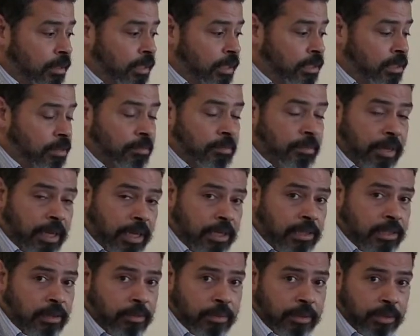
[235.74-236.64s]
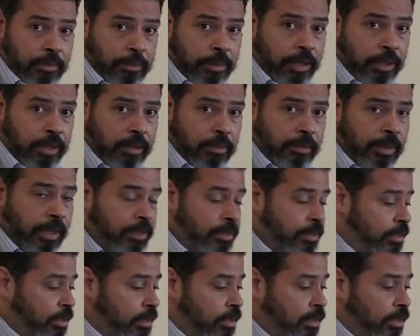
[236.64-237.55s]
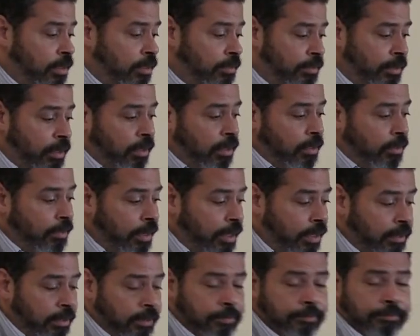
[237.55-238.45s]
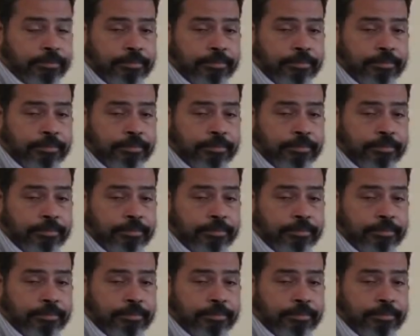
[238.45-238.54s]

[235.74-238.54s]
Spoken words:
It's amazing what the brachial plexus can do if done correctly.